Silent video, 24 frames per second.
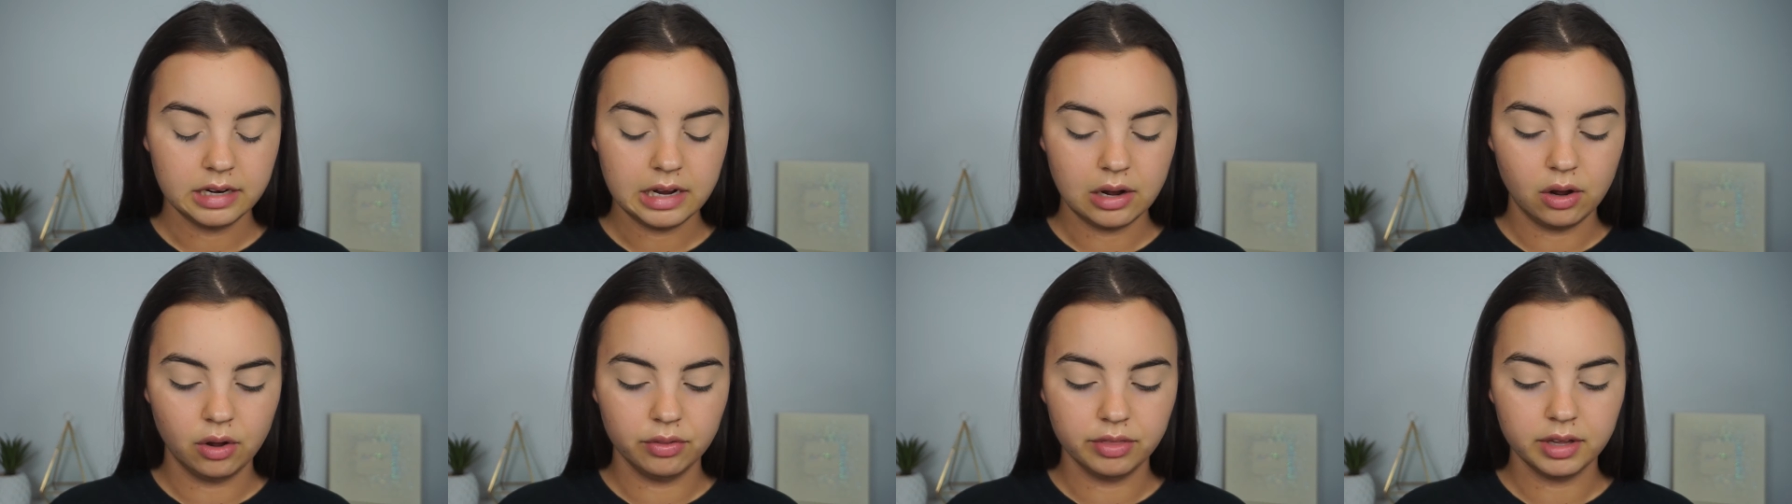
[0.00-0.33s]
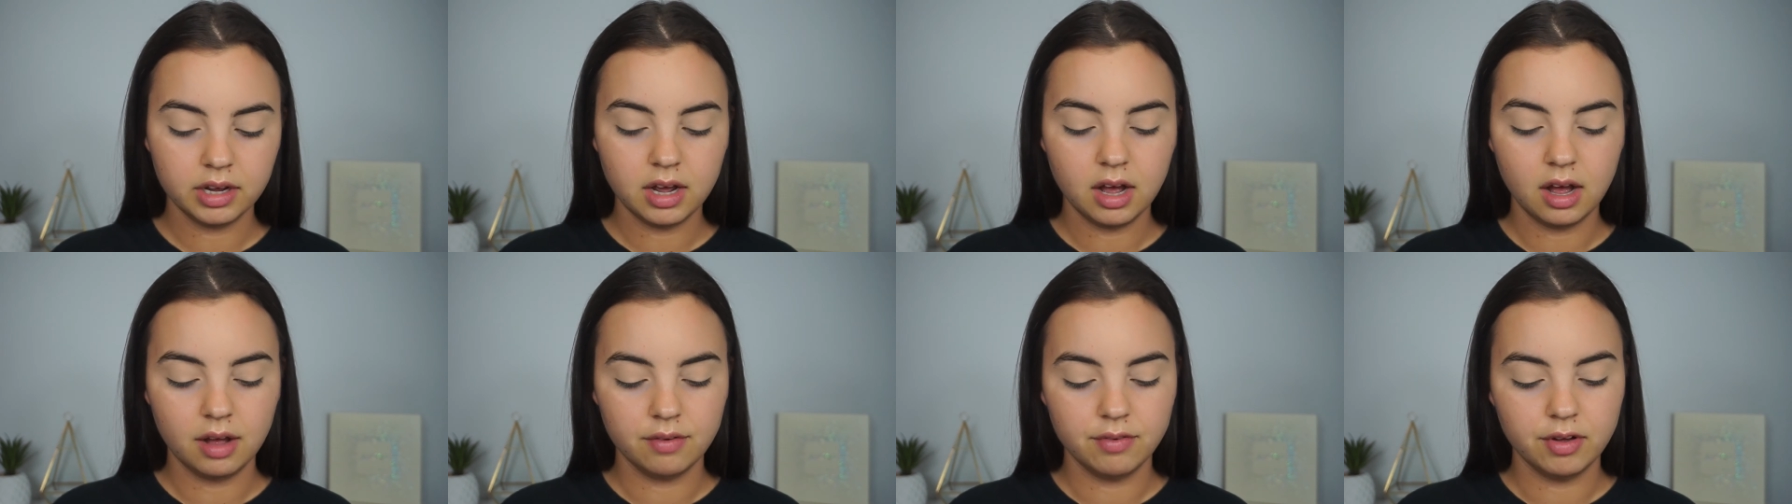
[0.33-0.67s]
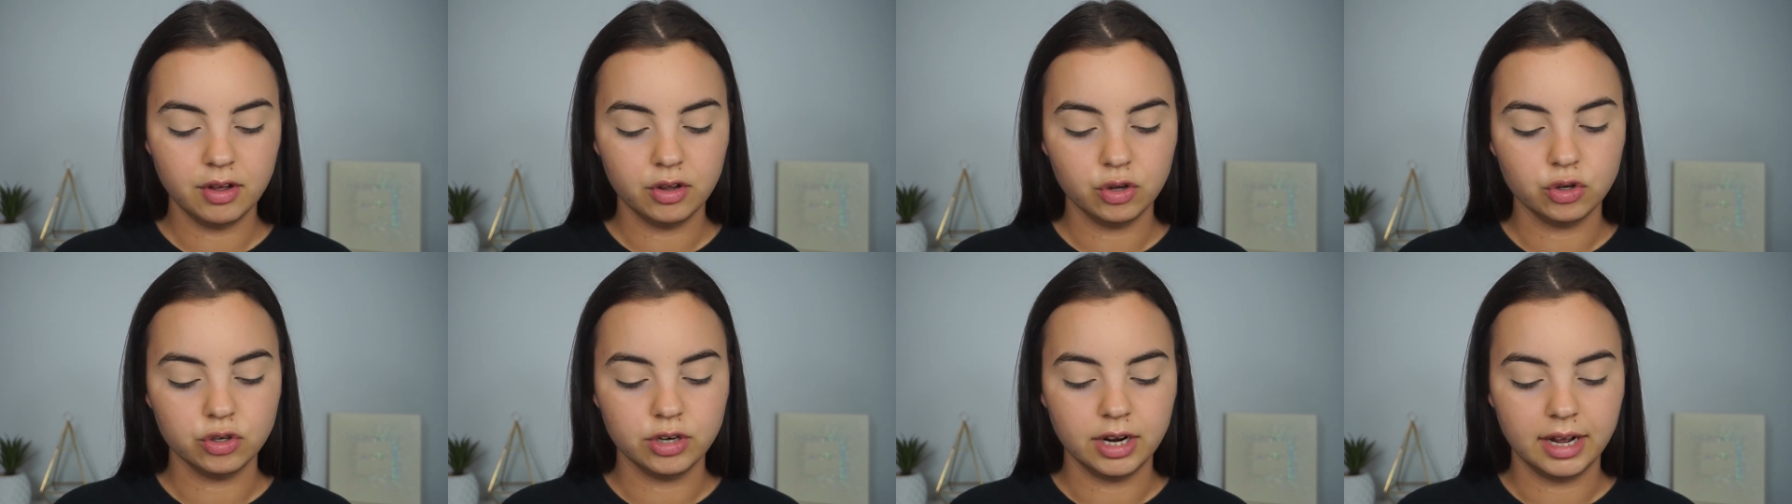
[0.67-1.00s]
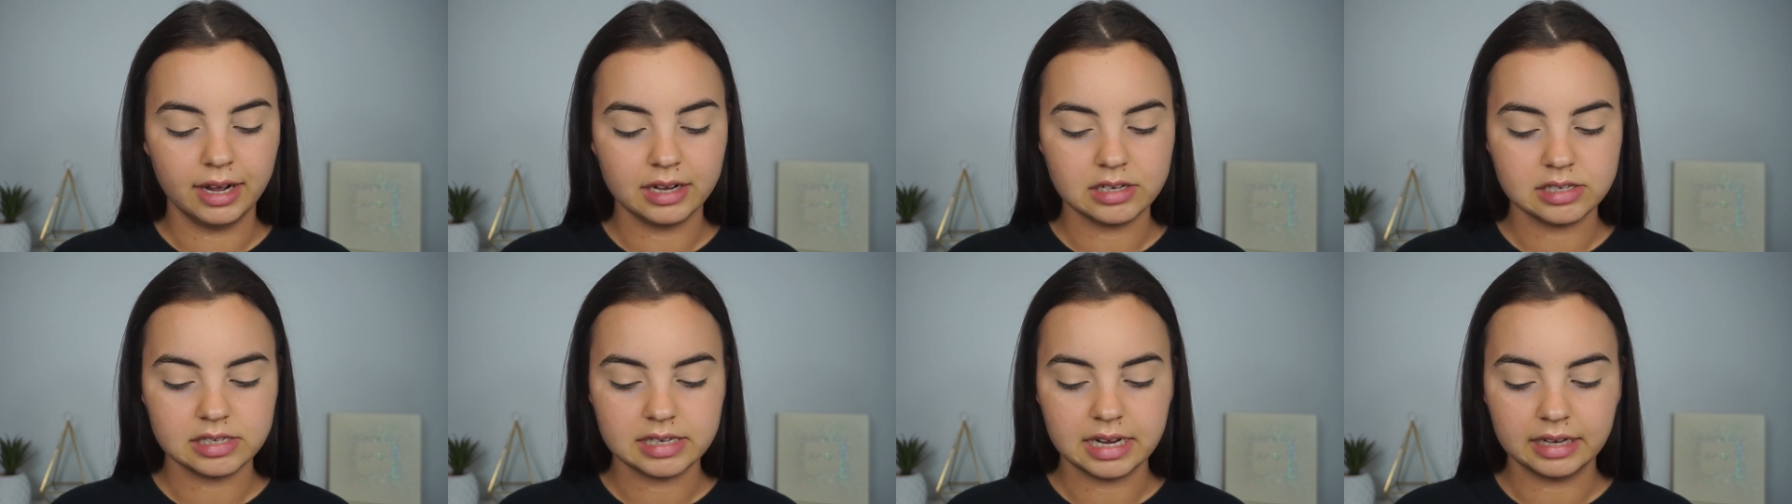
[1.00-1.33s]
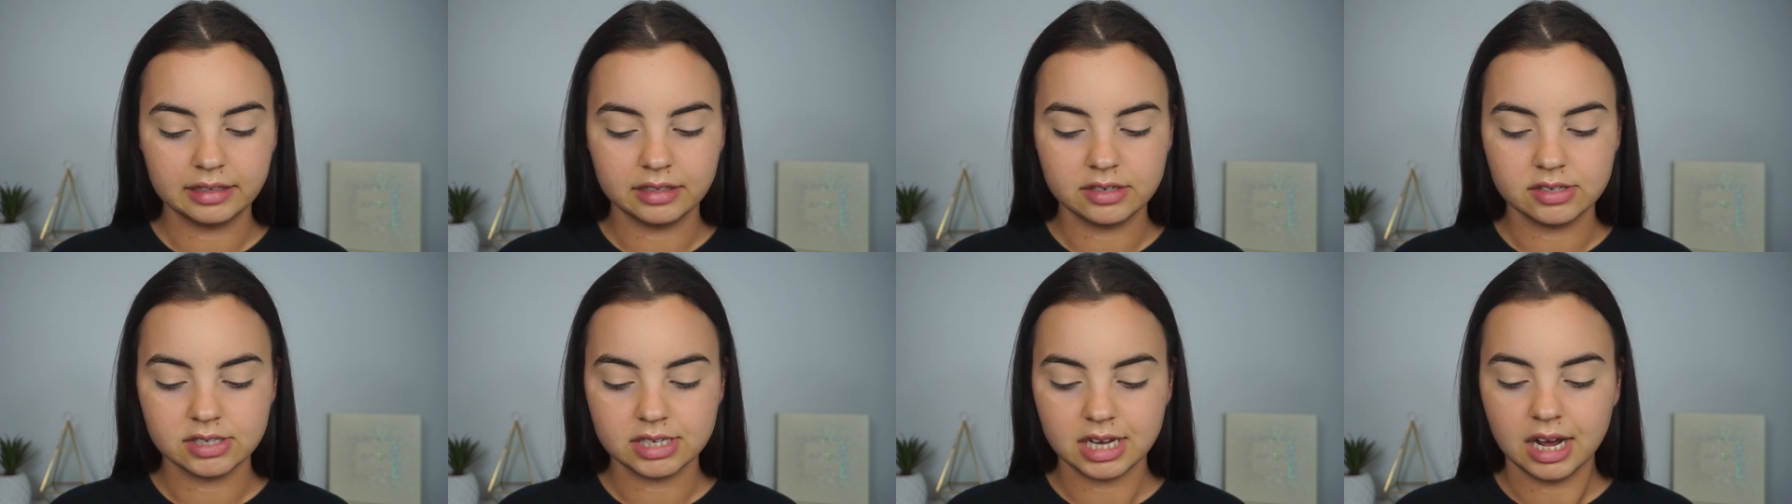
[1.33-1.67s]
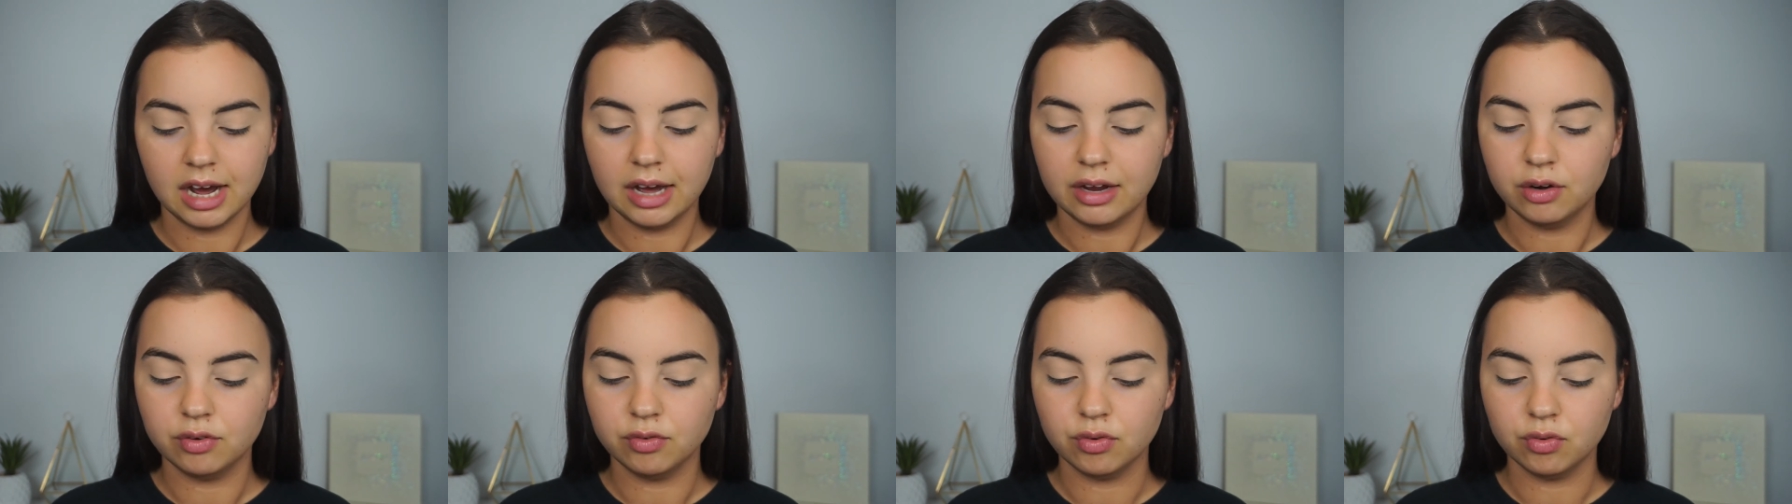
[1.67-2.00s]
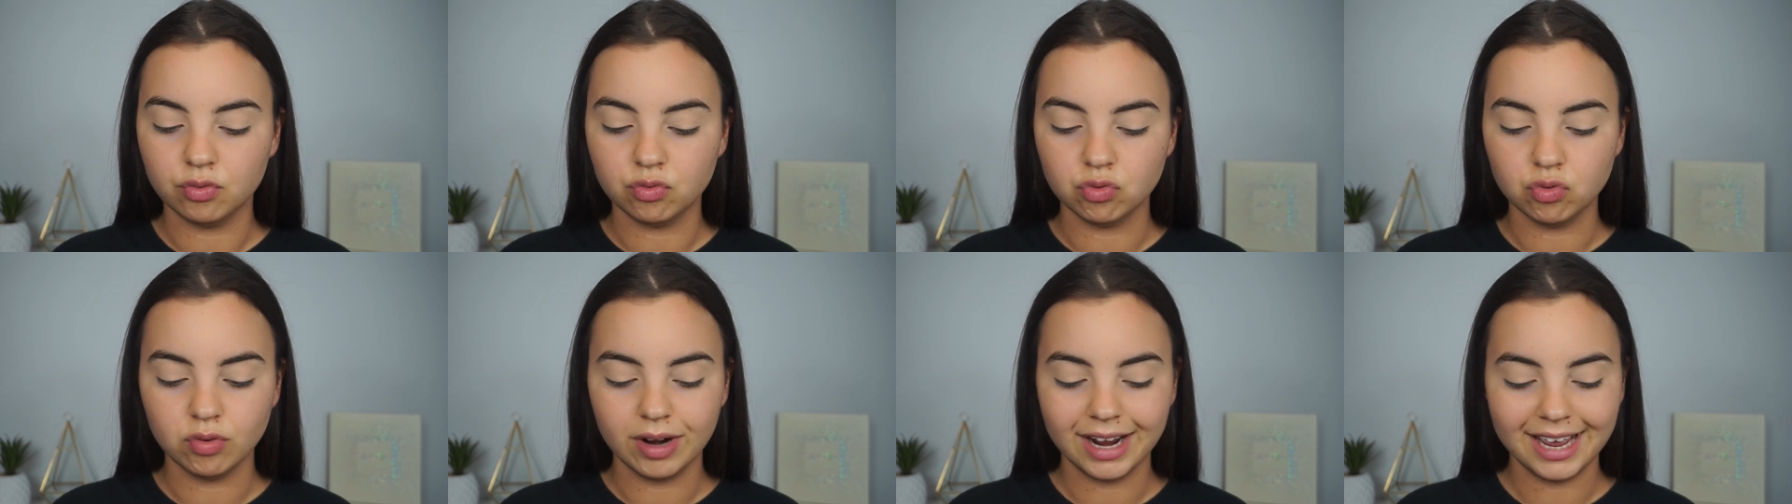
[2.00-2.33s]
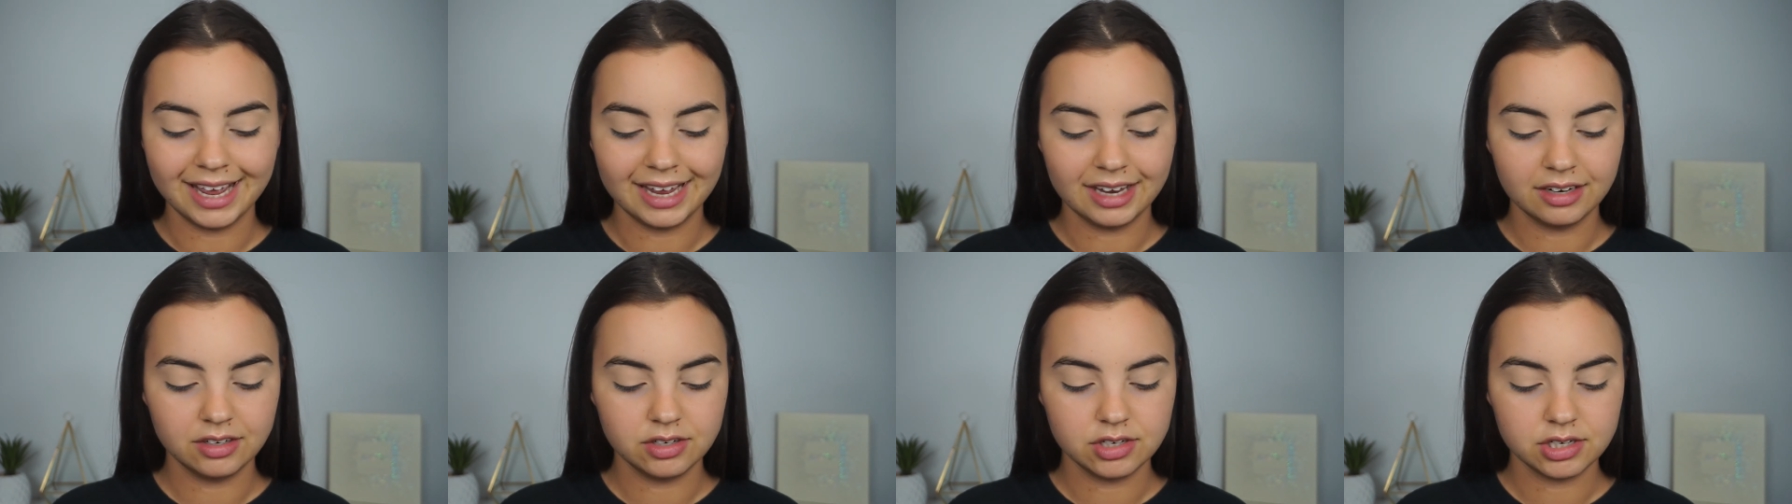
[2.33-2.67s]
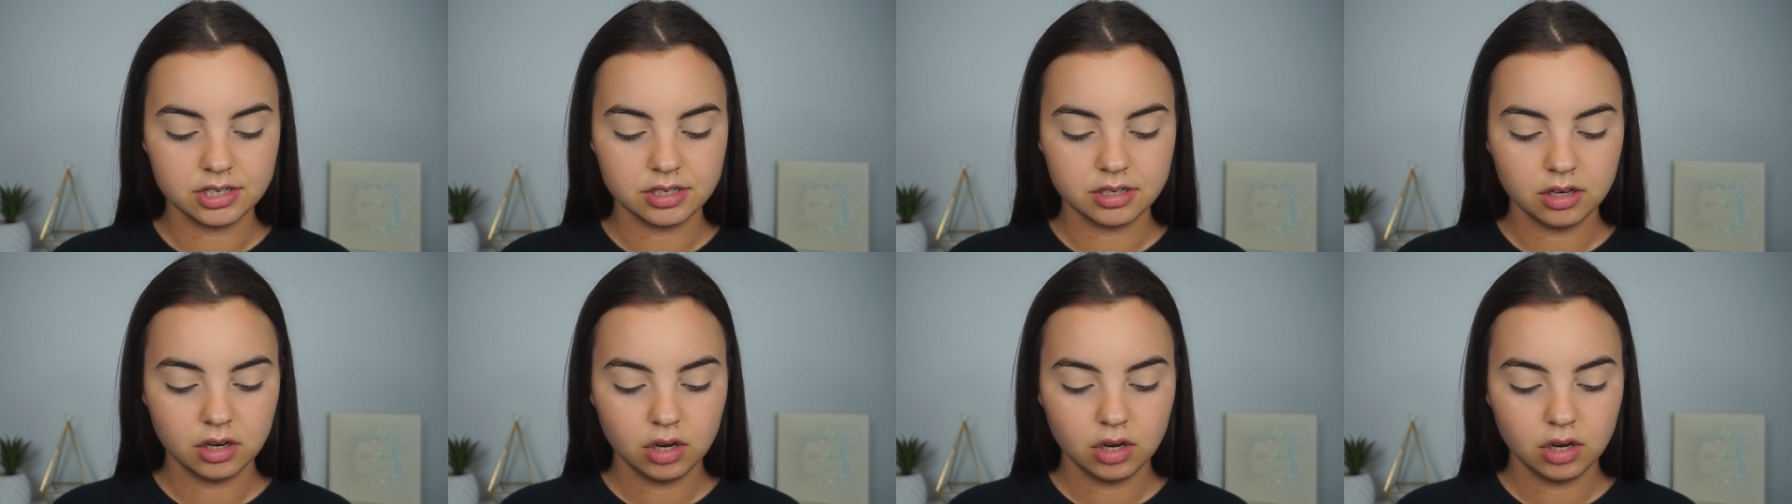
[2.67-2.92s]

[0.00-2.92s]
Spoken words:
Now on the cover, Huda has like this kind of red